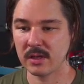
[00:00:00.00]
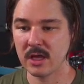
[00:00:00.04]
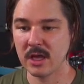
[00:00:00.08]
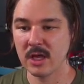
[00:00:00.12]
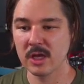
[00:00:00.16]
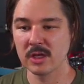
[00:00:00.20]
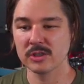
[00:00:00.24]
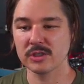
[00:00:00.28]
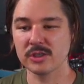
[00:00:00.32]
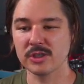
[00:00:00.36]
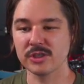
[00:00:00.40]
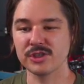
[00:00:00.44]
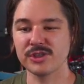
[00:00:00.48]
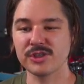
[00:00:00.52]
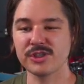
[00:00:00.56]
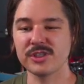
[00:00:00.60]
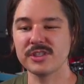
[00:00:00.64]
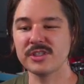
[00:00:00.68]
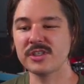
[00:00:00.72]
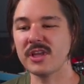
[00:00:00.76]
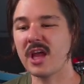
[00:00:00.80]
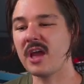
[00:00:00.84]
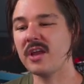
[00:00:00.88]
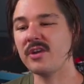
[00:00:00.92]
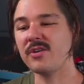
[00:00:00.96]
So she's
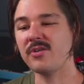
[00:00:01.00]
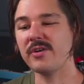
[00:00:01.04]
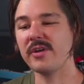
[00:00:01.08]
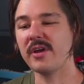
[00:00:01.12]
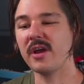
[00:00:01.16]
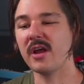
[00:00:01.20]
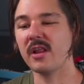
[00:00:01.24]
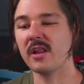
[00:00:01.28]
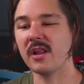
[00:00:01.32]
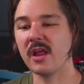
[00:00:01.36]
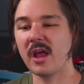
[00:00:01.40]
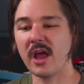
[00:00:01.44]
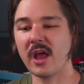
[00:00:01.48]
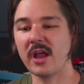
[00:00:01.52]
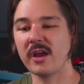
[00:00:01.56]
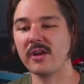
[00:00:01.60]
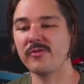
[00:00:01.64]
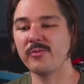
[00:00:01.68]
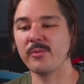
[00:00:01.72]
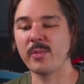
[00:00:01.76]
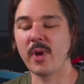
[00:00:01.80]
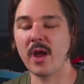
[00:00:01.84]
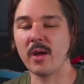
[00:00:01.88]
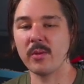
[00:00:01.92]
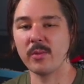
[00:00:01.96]
not doing a lot of
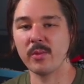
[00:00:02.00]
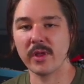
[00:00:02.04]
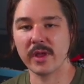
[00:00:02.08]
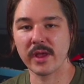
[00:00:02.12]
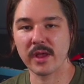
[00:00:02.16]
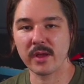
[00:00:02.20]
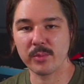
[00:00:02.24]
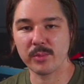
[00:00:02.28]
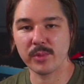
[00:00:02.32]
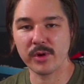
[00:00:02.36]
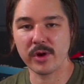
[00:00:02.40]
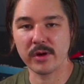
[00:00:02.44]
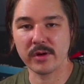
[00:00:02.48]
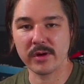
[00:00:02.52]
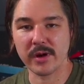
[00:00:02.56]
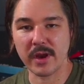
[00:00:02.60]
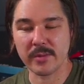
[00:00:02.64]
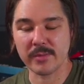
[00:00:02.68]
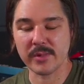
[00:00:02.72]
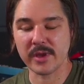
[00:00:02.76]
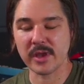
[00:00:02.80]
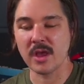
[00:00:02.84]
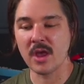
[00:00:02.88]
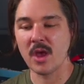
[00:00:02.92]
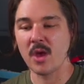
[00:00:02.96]
public programming.
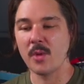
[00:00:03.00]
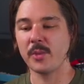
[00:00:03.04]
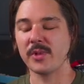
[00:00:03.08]
But